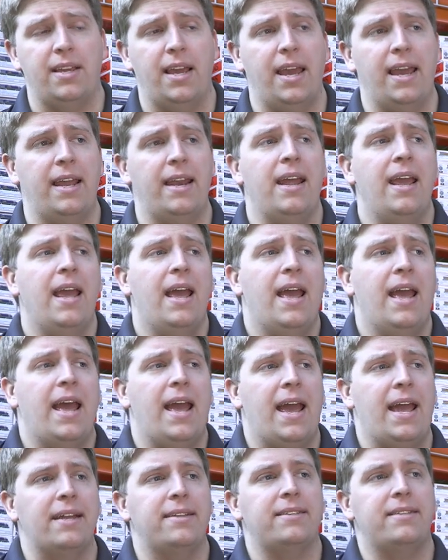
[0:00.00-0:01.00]
And
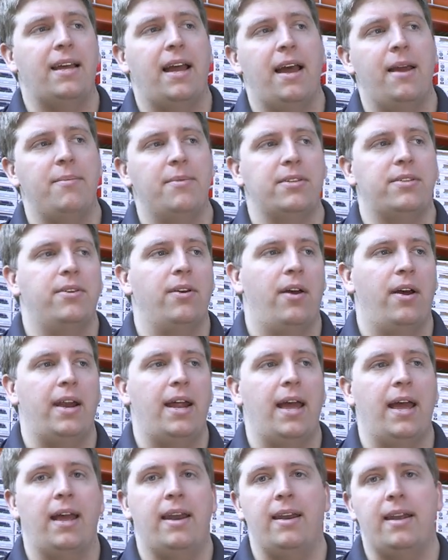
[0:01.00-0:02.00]
as time has gone
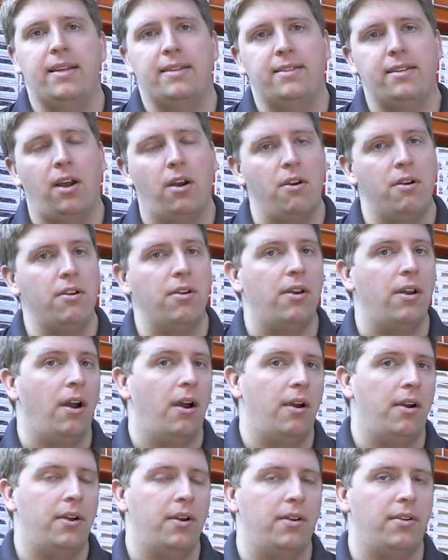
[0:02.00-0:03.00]
on, it's harder and
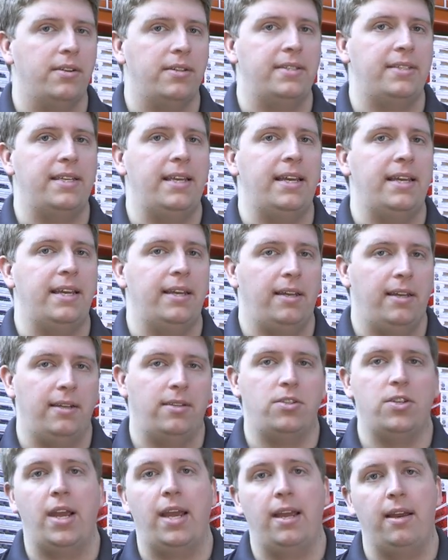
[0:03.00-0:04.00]
harder to see
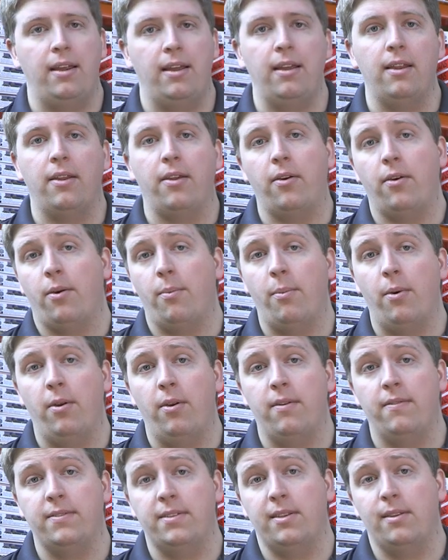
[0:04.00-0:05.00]
EJ&E
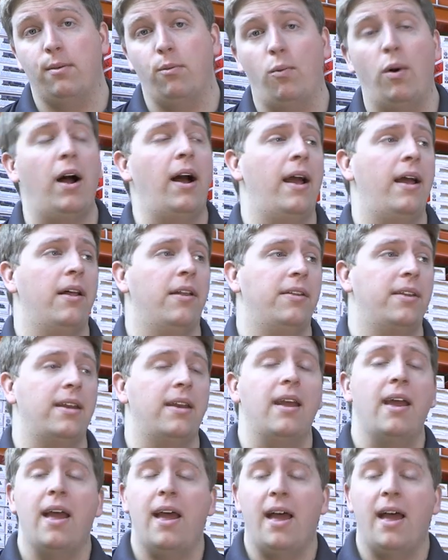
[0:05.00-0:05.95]
locomotives in the wild. And